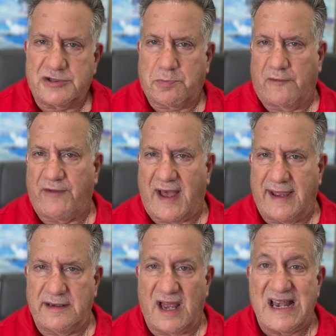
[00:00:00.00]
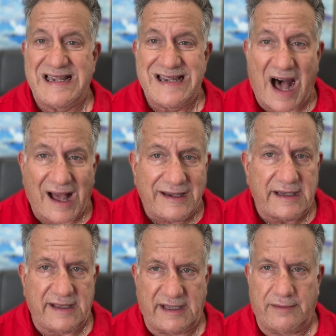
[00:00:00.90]
provide
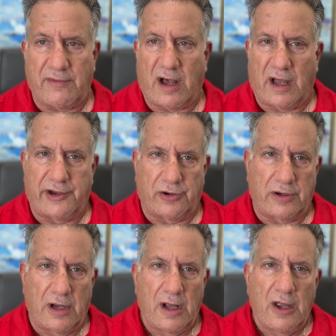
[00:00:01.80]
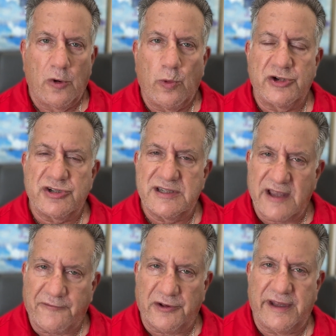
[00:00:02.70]
non-heme iron, which is
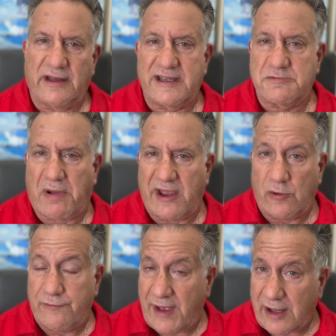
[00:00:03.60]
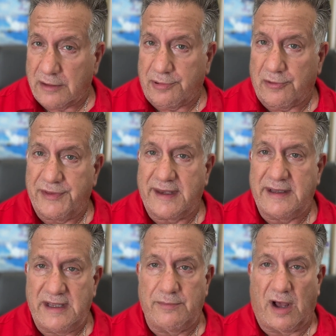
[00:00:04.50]
definitely less bioavailable than
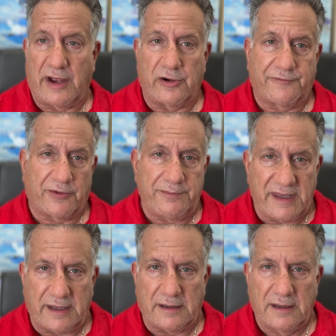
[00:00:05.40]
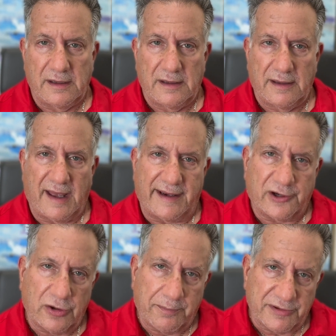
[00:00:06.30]
heme iron from meat. And it
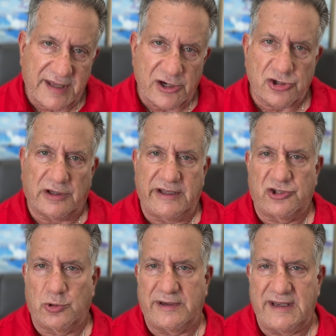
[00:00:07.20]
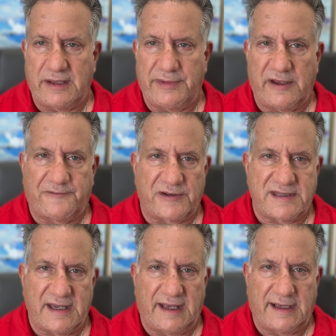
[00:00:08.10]
could potentially lead to anemia,
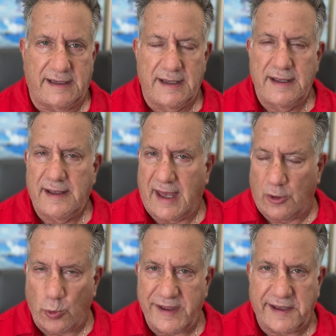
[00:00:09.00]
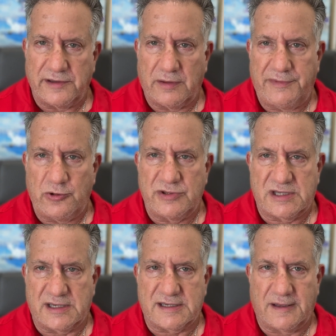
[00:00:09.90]
fatigue, and a weakened immune
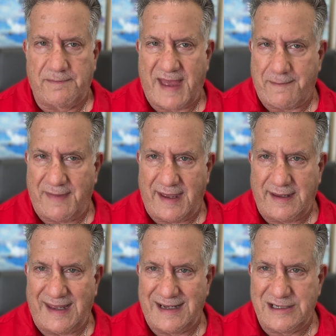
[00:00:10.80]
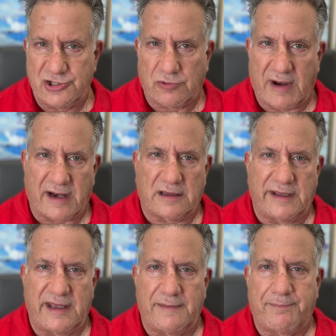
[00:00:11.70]
system that may
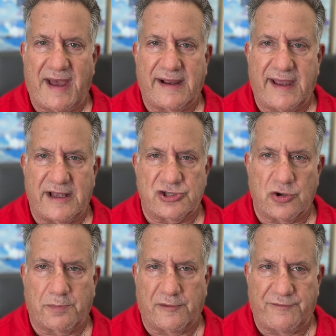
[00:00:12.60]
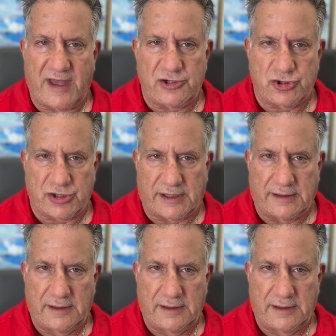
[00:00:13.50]
indirectly impact cancer prevention.